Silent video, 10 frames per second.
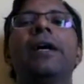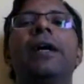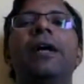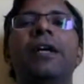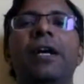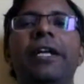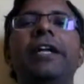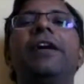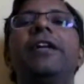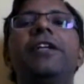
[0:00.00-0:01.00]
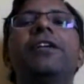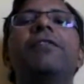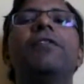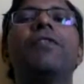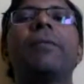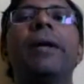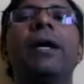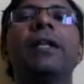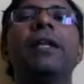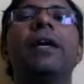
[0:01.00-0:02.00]
data retrieval from
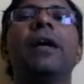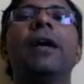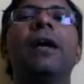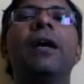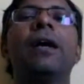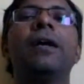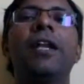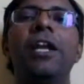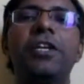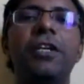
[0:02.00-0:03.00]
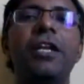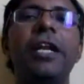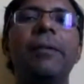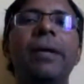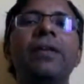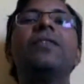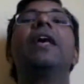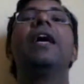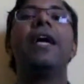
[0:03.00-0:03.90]
a relational database